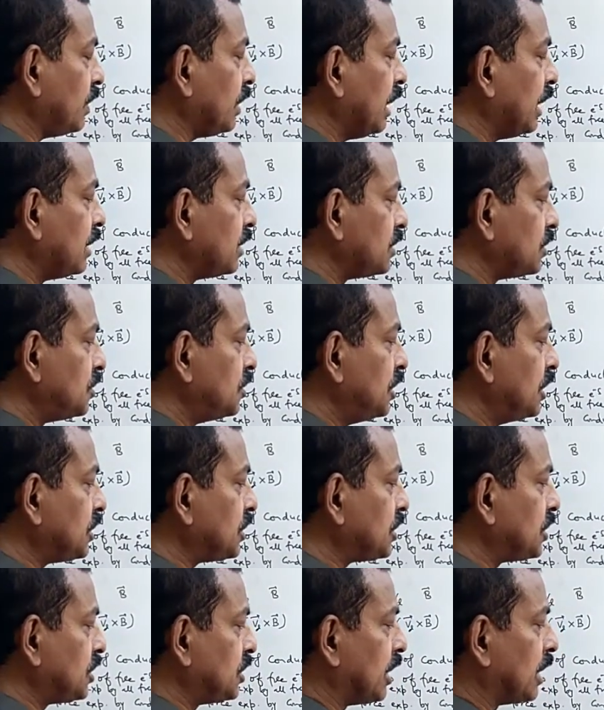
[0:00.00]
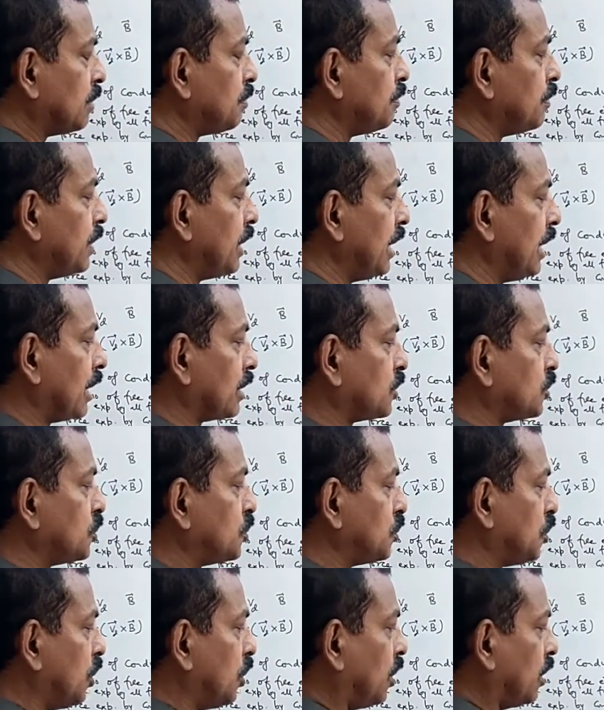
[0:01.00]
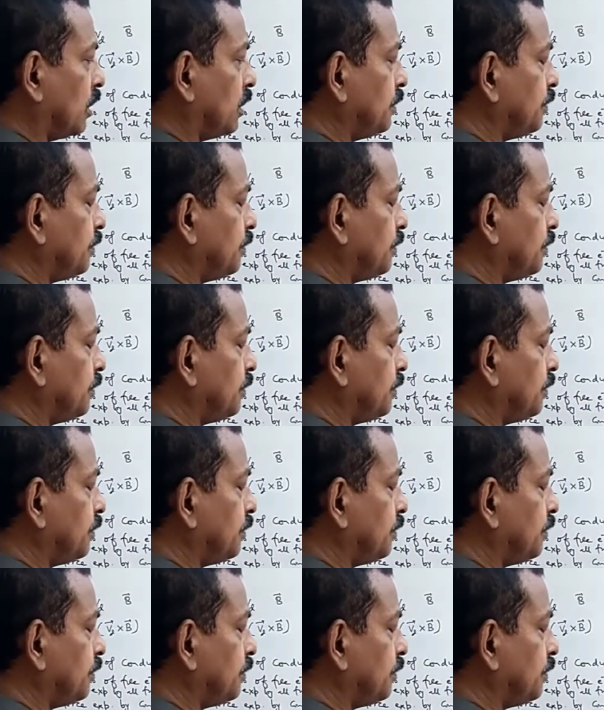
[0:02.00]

this term electron,